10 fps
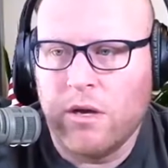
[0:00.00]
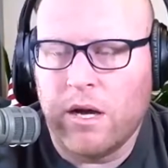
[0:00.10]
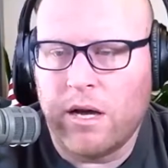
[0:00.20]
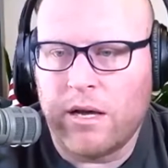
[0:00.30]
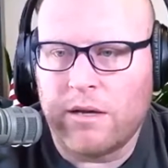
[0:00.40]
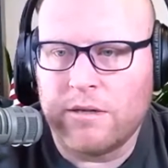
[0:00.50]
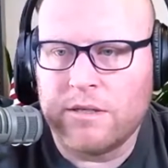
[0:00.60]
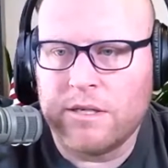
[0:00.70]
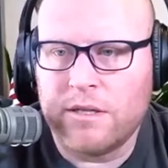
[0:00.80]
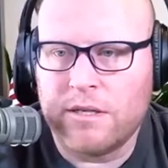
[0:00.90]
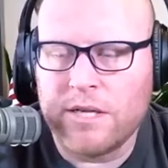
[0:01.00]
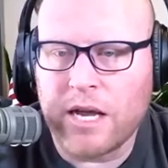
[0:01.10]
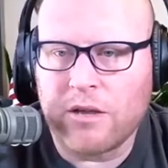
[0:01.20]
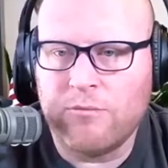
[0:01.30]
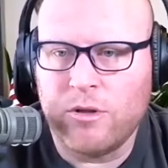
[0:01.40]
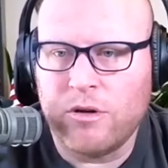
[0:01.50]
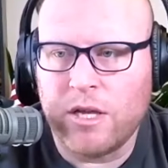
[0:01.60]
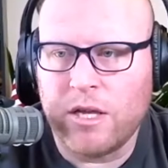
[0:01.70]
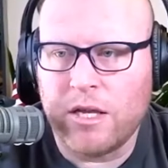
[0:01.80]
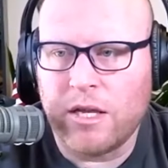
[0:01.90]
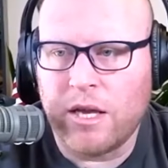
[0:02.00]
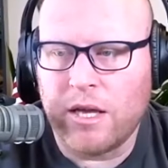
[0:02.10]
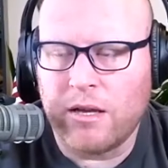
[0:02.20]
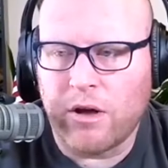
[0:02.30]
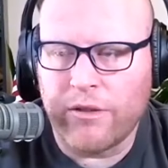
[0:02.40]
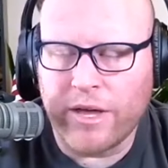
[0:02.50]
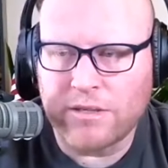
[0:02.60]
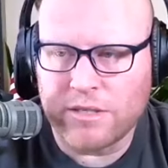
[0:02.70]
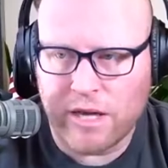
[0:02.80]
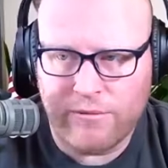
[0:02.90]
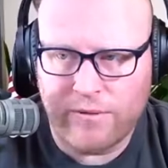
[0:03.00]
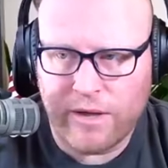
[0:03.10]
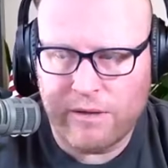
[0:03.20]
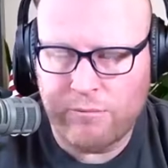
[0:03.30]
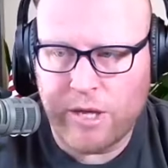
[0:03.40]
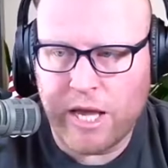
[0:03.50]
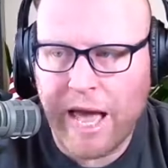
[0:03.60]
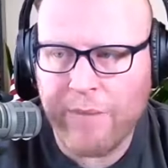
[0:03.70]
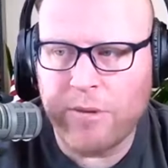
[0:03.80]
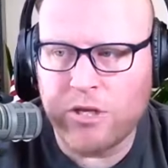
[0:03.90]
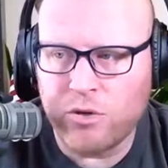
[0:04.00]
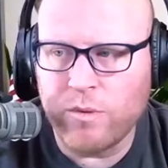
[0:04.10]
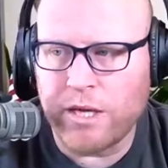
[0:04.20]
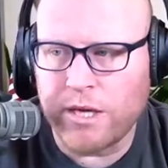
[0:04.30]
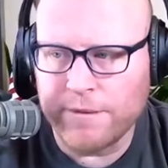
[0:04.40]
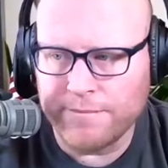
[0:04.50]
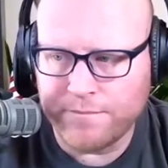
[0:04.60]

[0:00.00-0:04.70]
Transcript: to the tech community and all that stuff and be happy doing it,